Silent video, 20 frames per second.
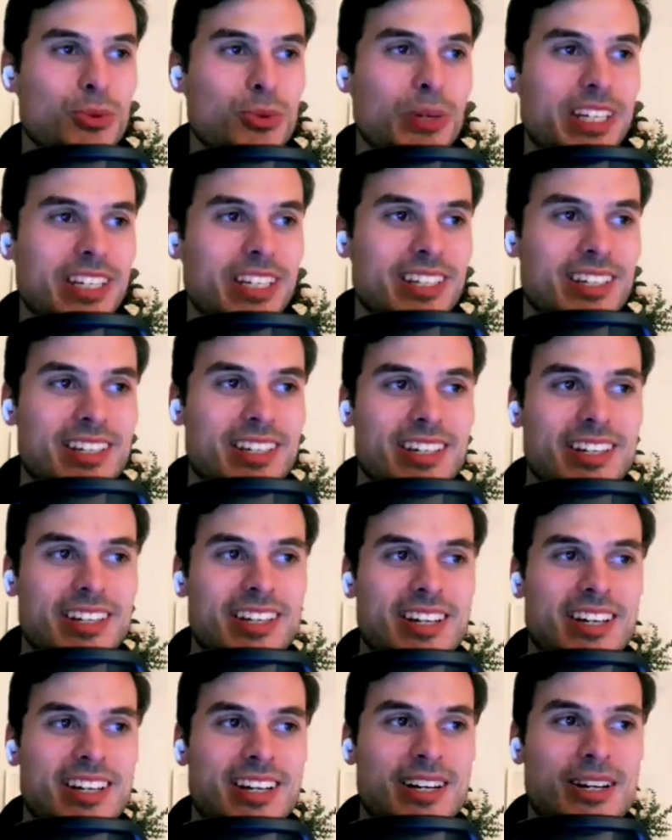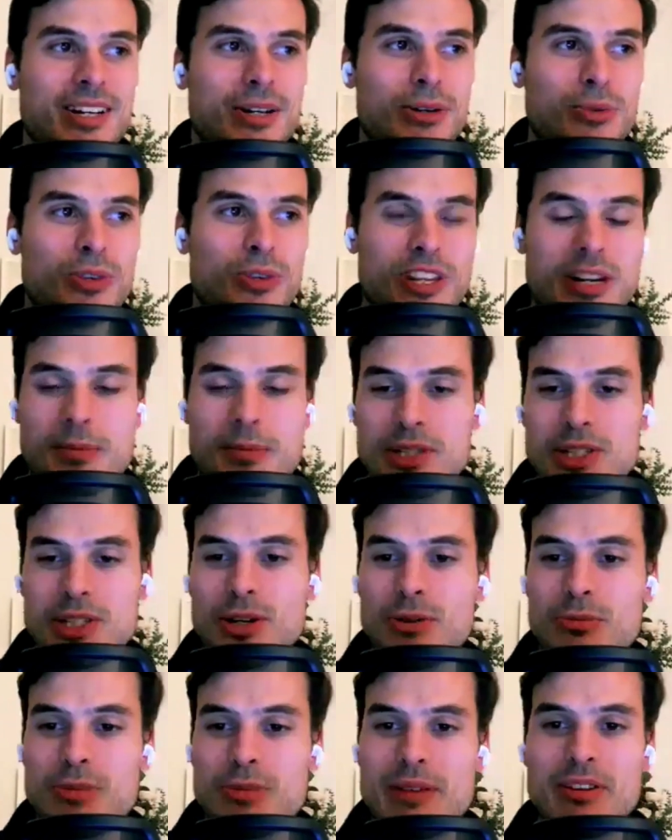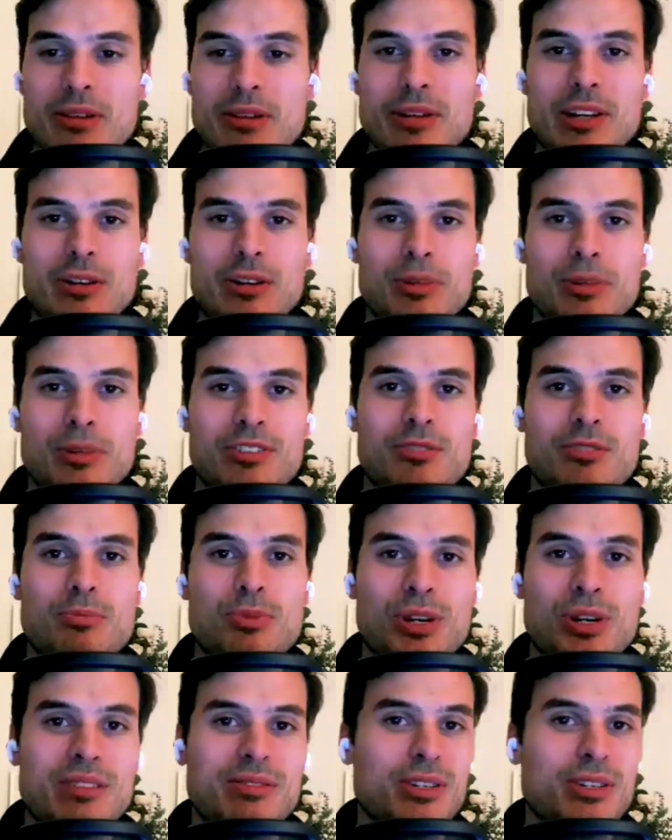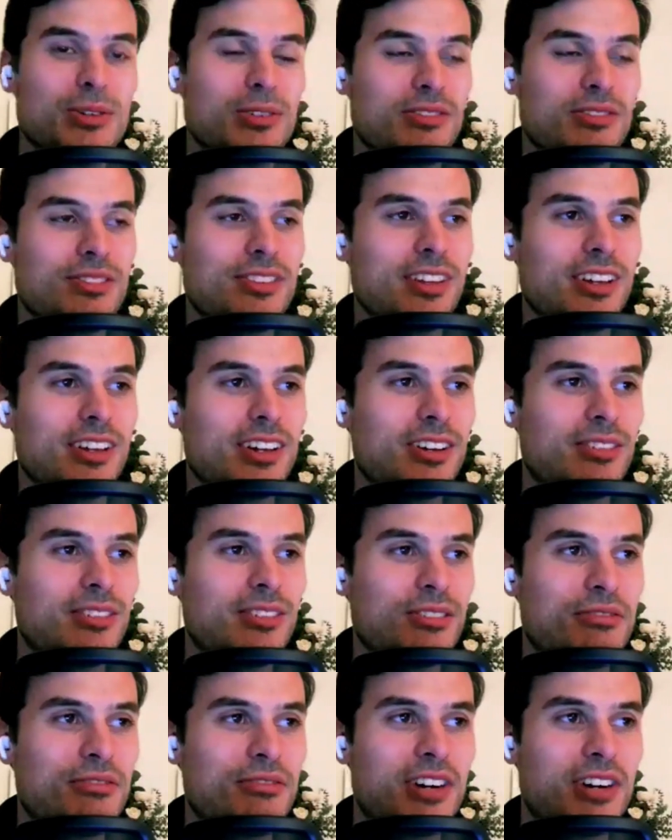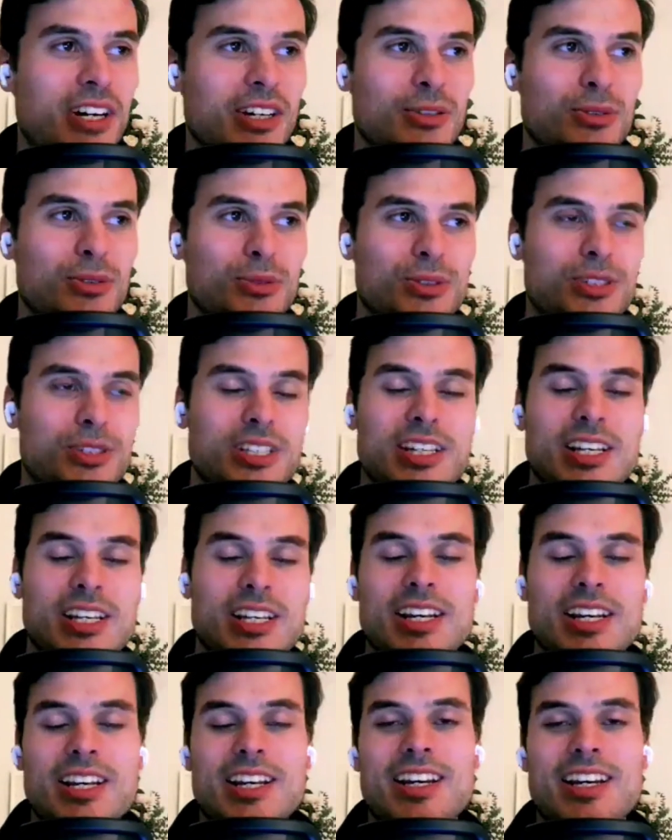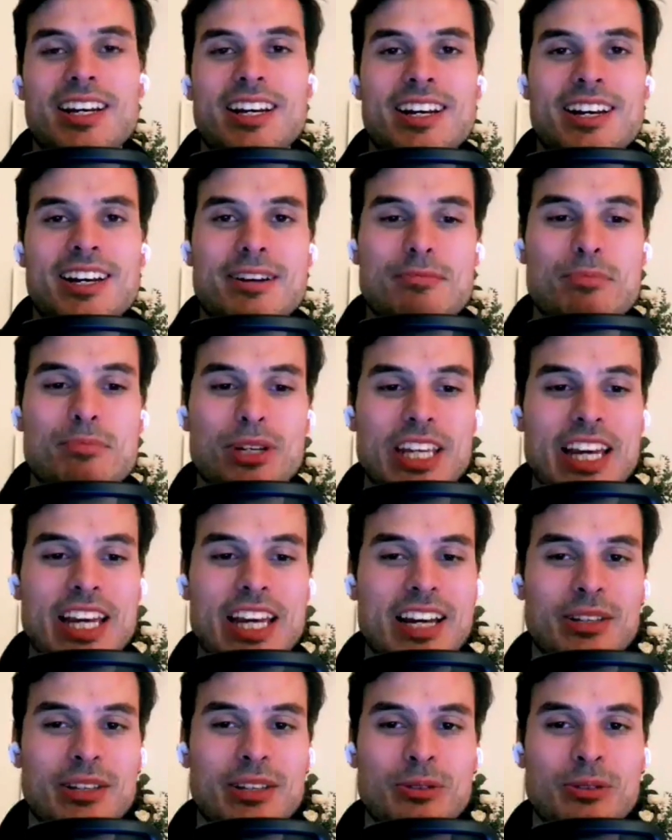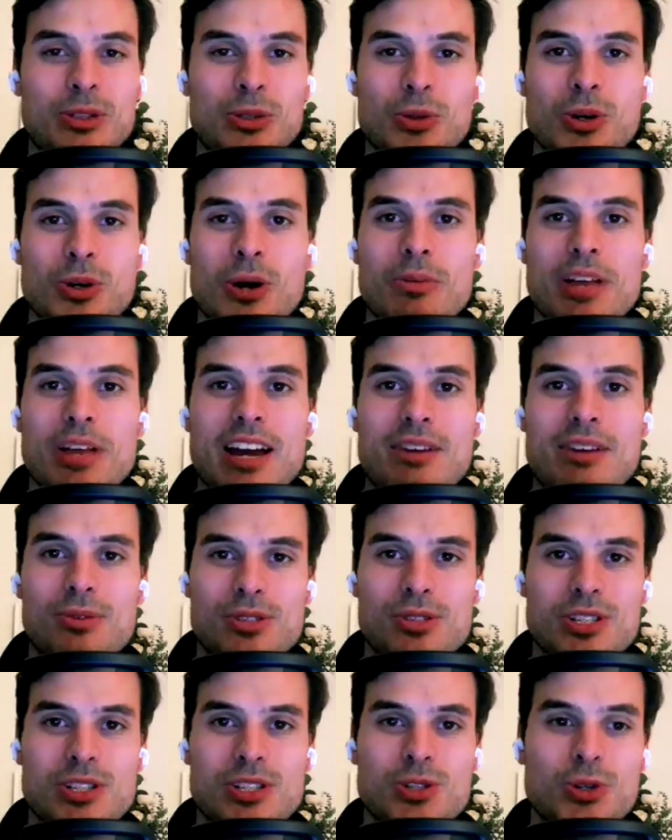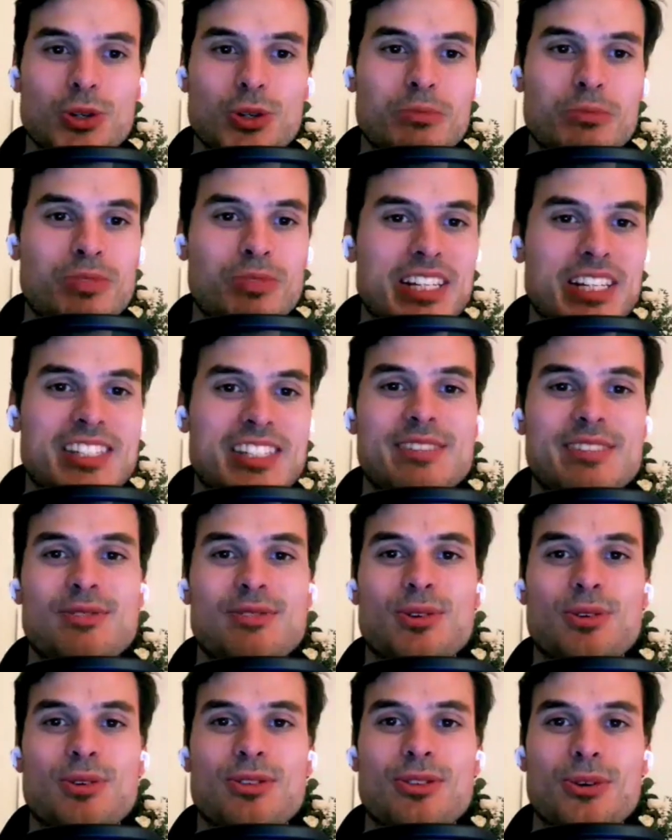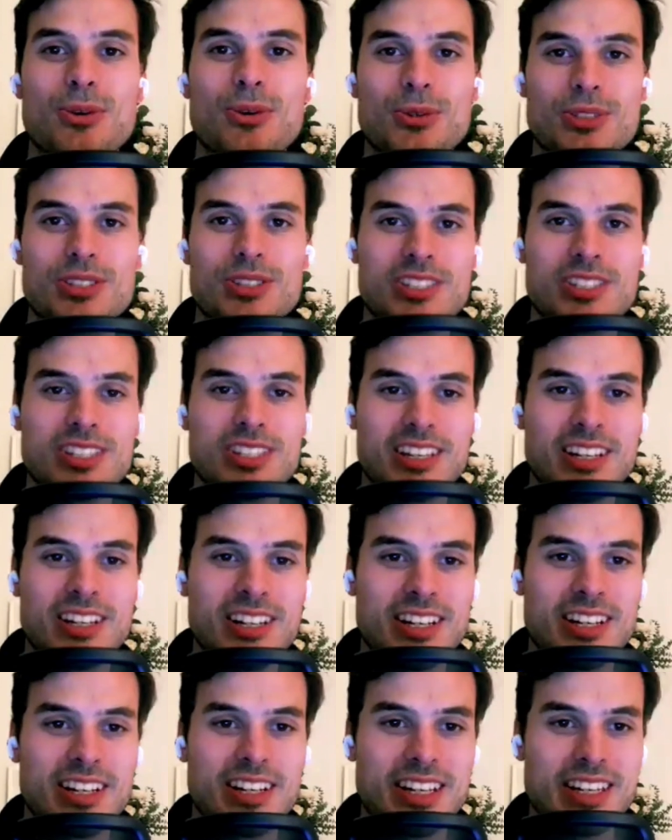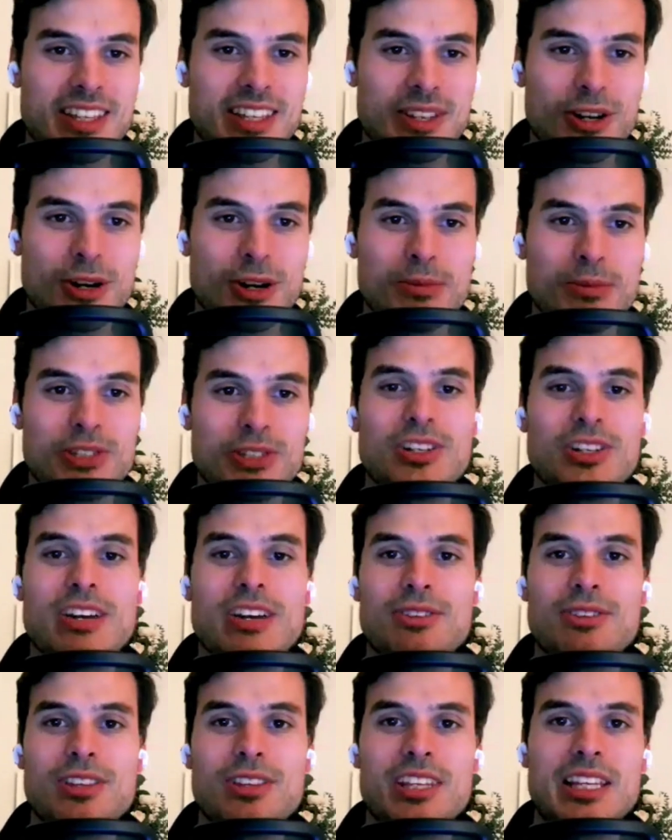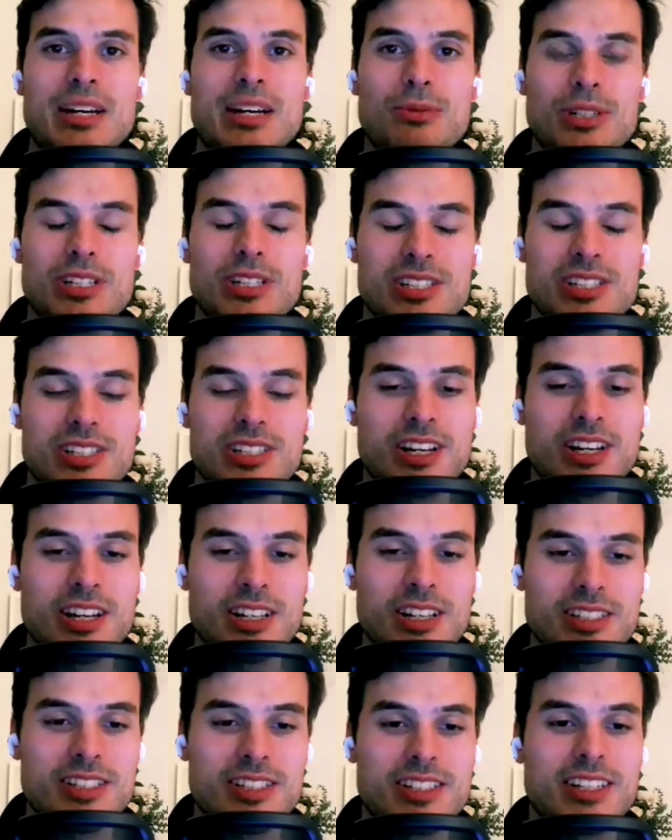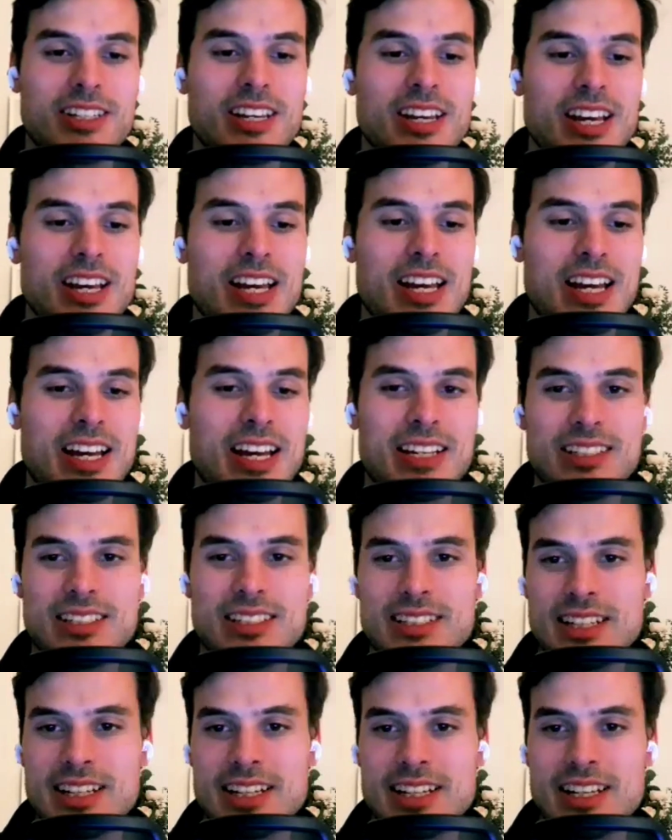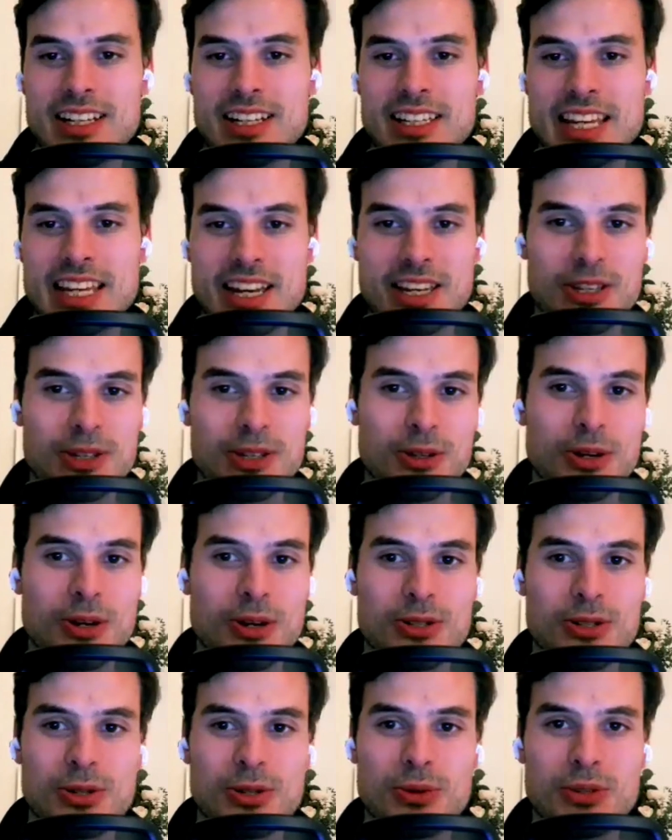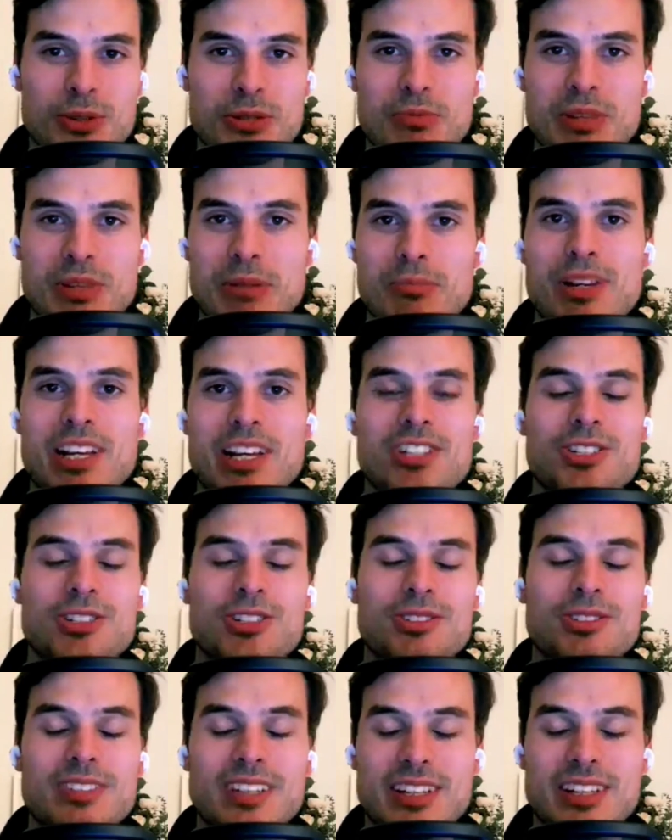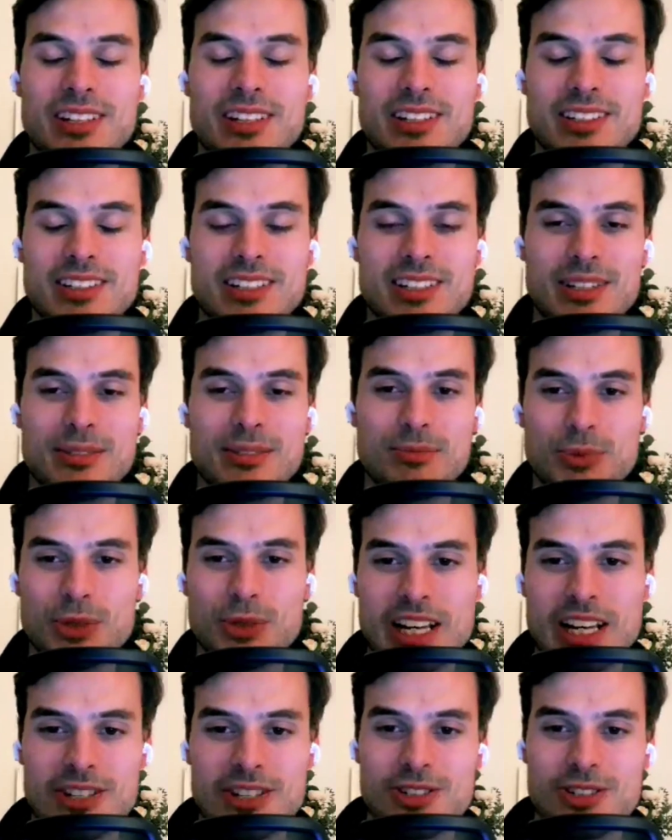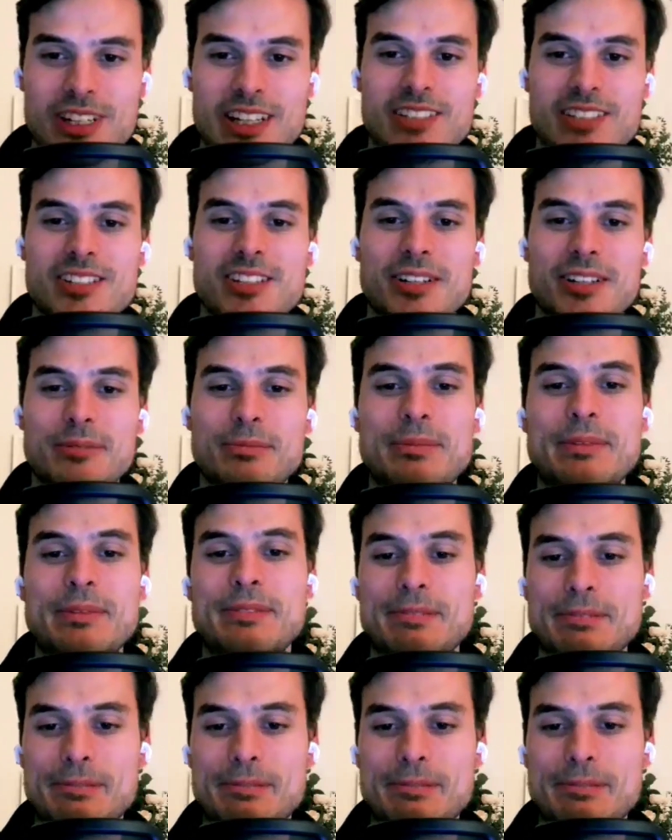week with an episode, maybe a little bit of a preview of the finals. But yeah, I do hope that everyone's enjoyed. Please leave your thoughts in the comments on everything that we discussed. And yeah, Hugo, has always been a pleasure, and catch you next time.